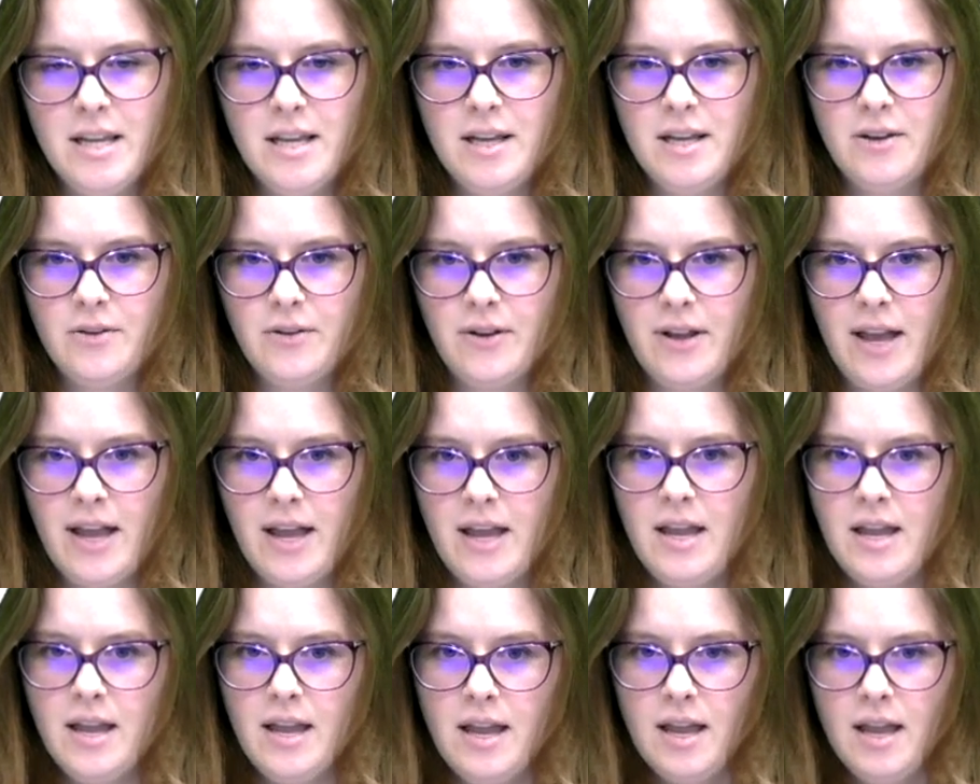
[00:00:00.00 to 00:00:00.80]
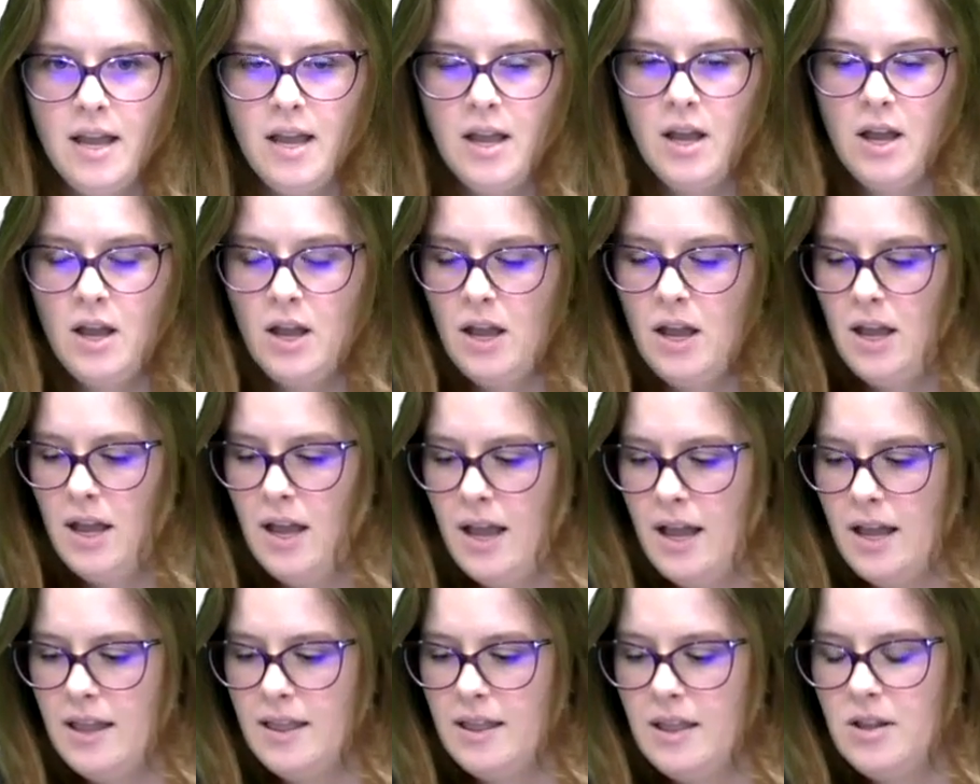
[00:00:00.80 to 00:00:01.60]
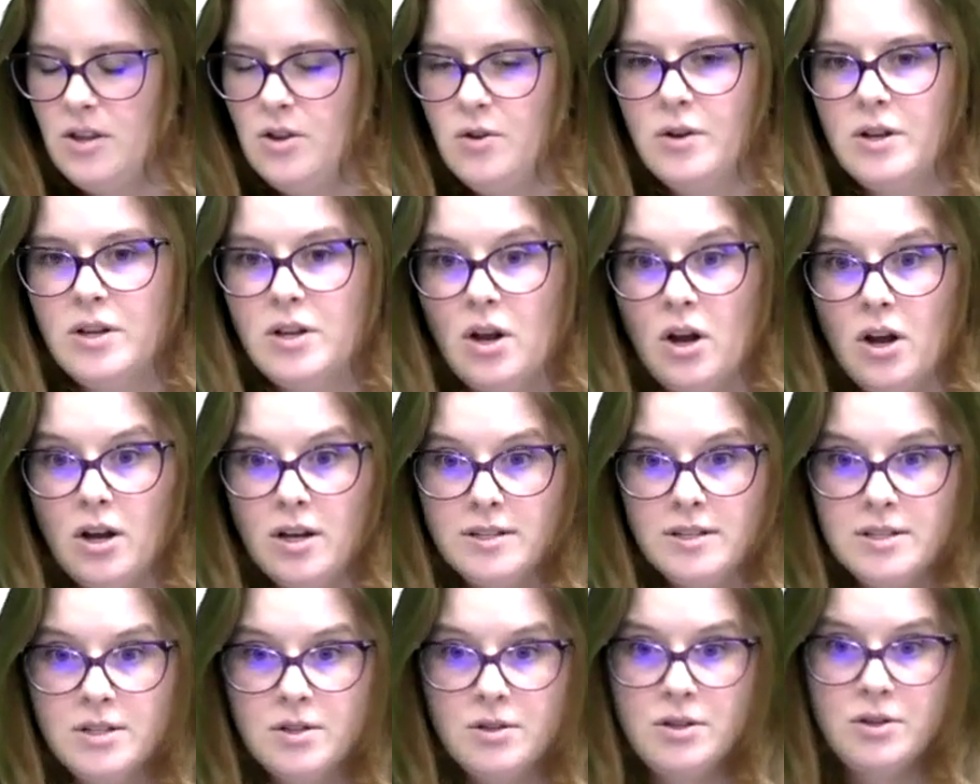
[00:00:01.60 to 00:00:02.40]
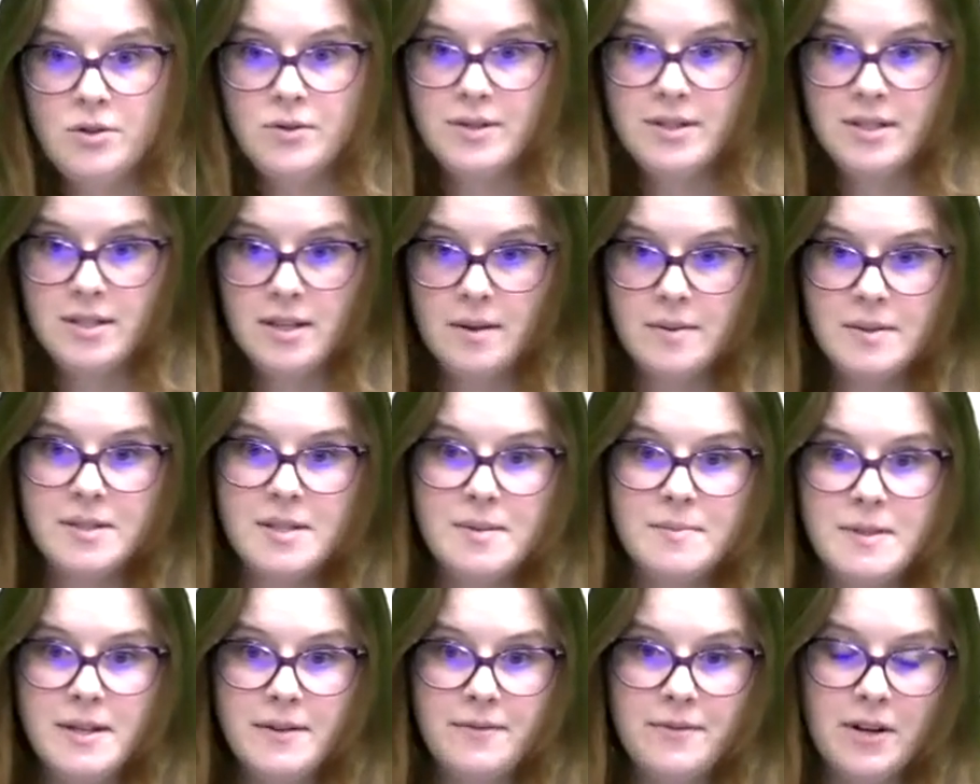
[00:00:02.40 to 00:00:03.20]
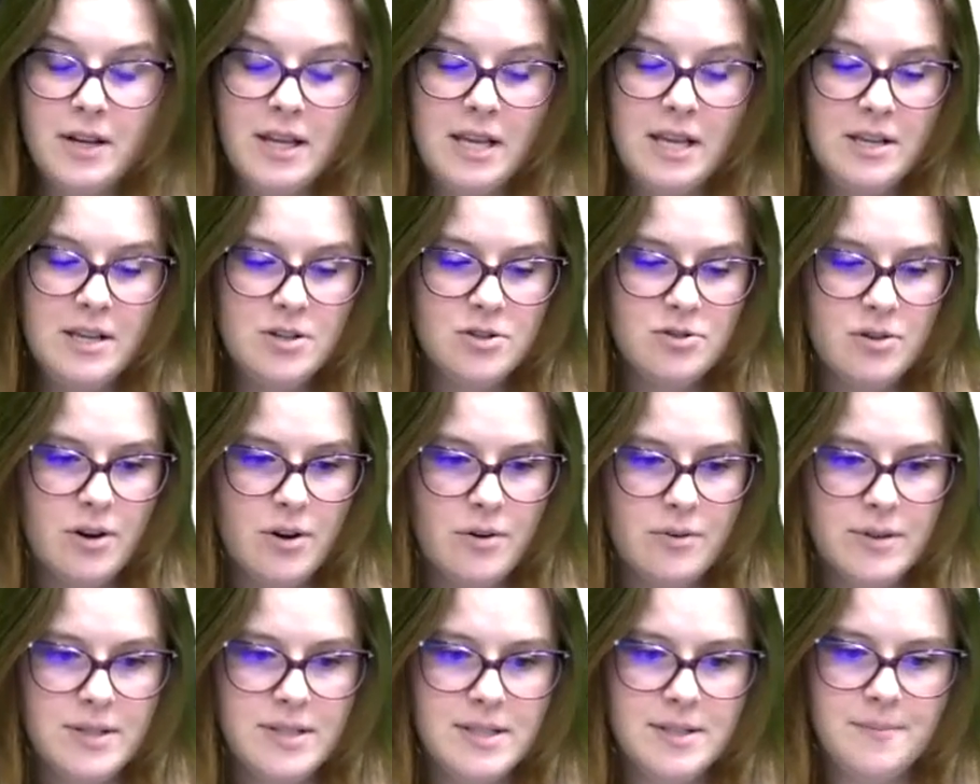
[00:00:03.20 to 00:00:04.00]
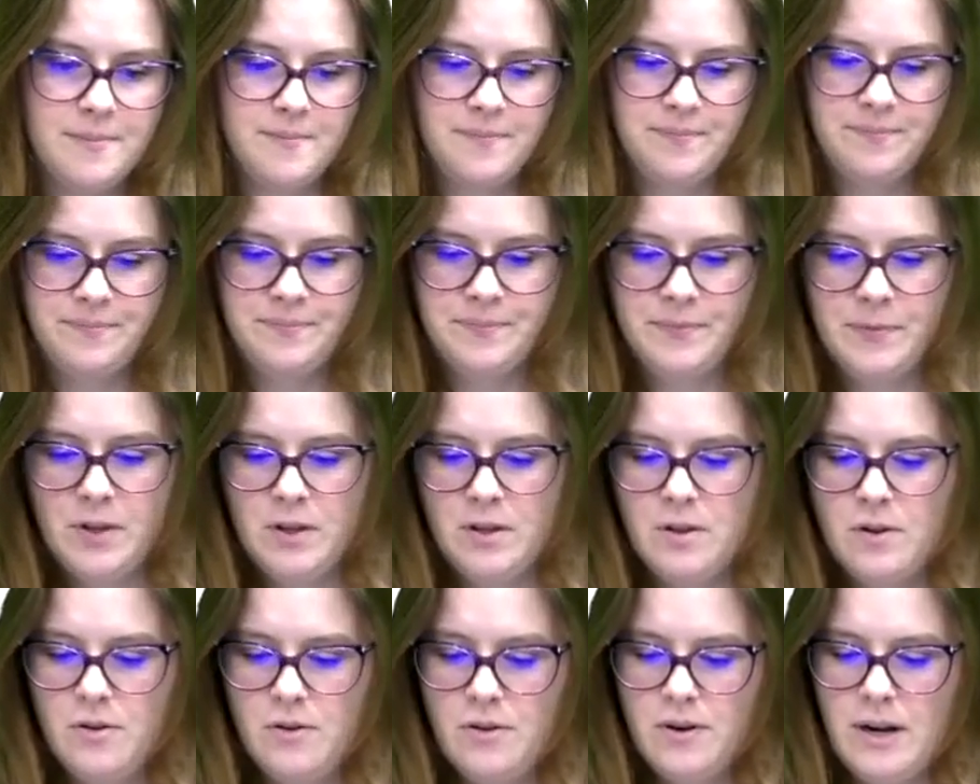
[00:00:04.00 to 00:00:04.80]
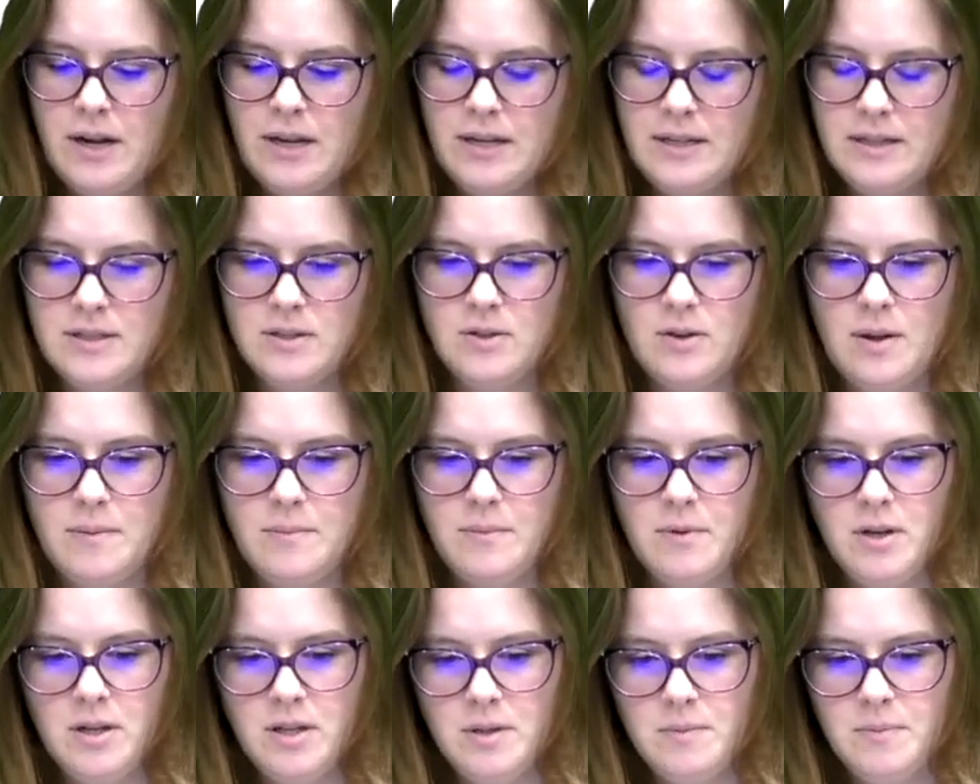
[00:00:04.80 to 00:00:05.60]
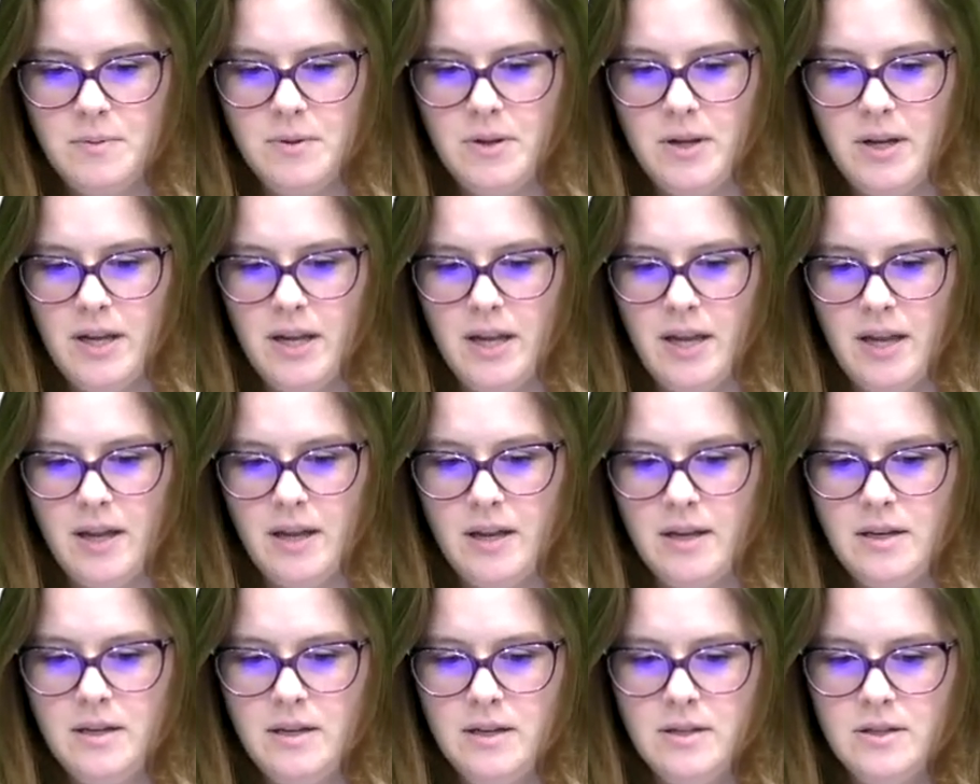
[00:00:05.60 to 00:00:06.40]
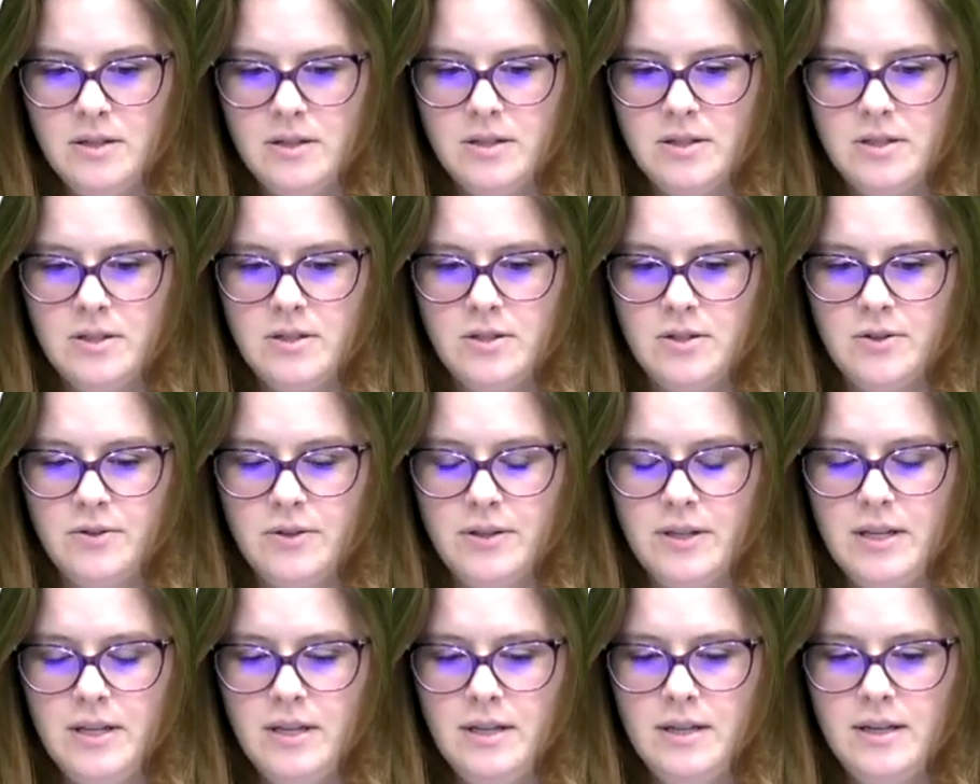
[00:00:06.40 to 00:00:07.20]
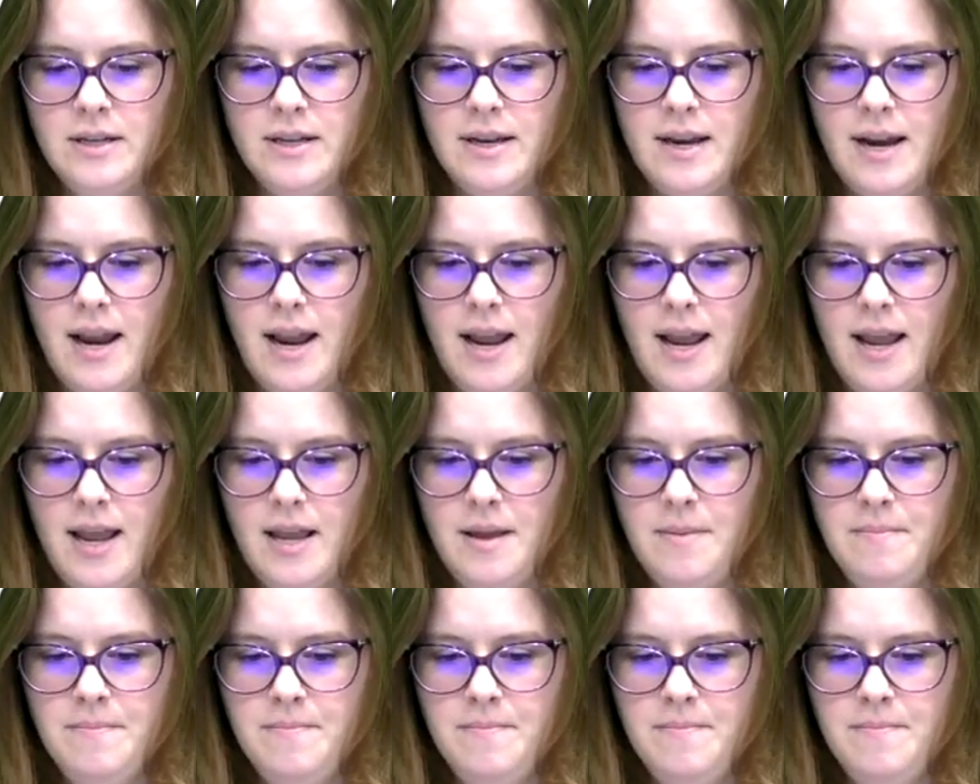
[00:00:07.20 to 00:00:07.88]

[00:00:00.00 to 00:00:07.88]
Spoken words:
okay? And then you can also use some different keystrokes. All right, so I'm going to put in student name.